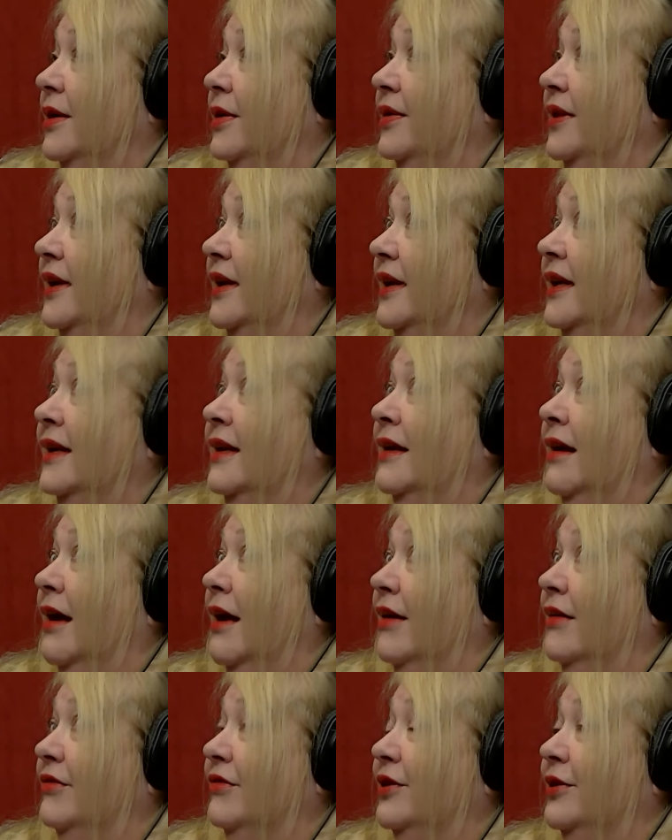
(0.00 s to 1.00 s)
that it
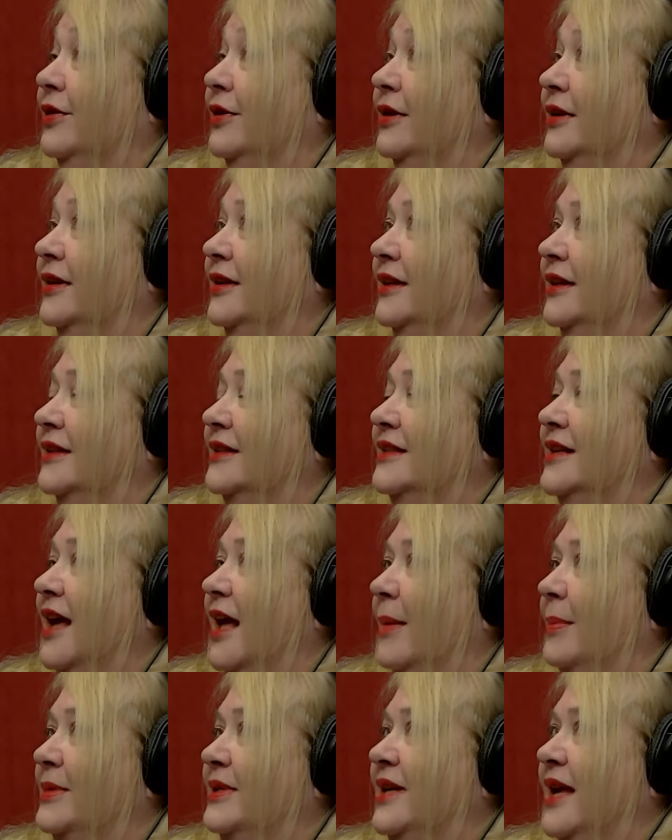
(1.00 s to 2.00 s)
got voted the
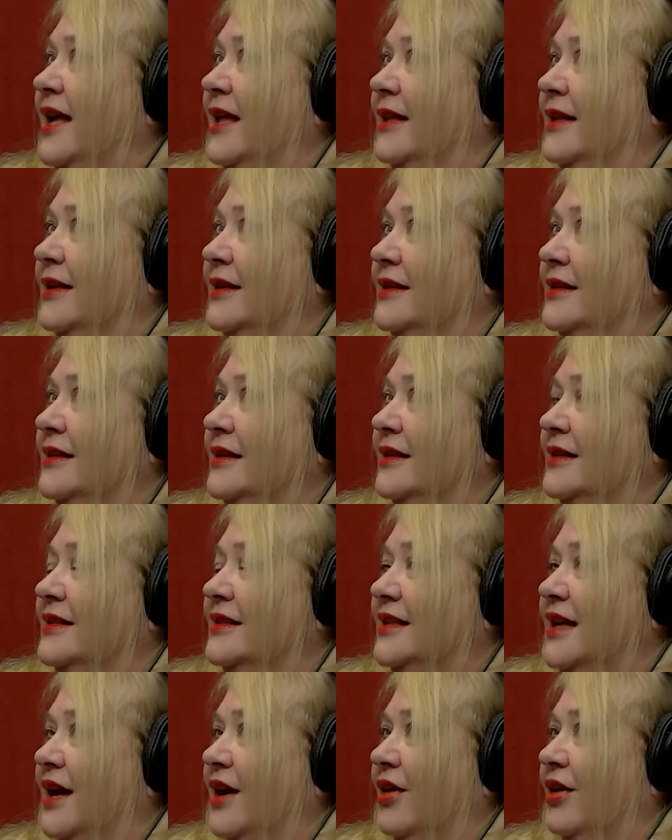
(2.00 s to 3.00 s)
top 10
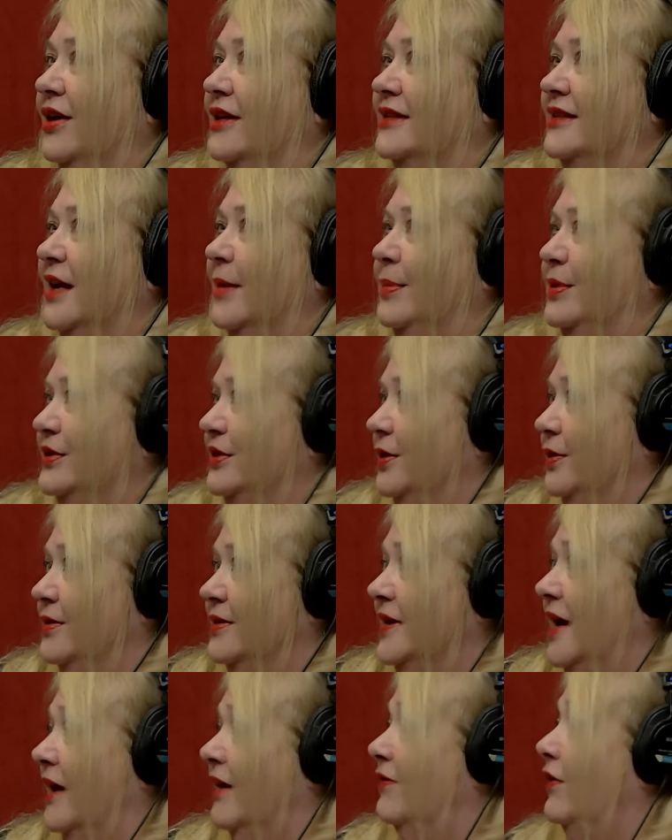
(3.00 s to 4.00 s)
scariest
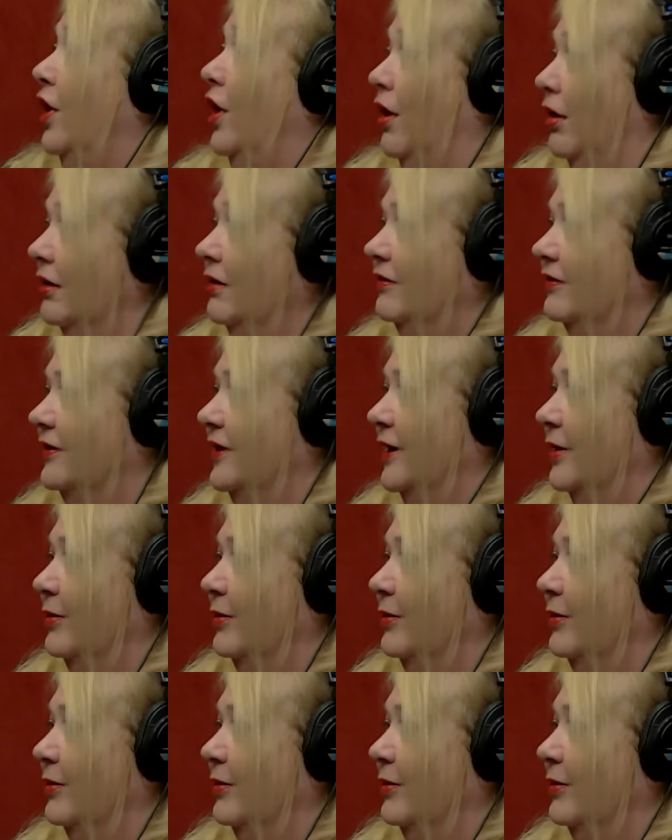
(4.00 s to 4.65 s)
episodes out of all of them,